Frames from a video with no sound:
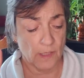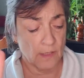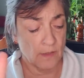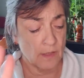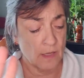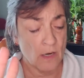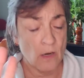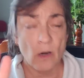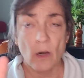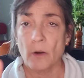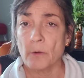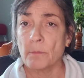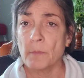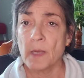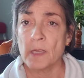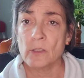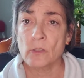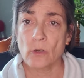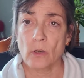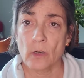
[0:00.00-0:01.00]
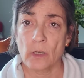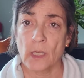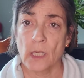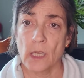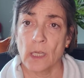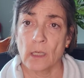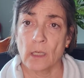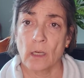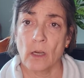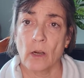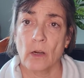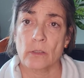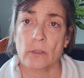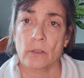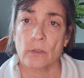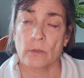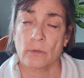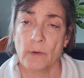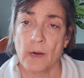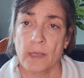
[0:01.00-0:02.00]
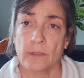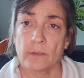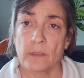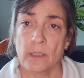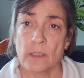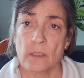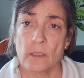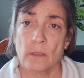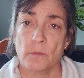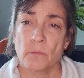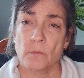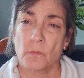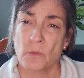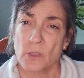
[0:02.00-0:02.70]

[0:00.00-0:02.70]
And there are major arcana cards throughout this,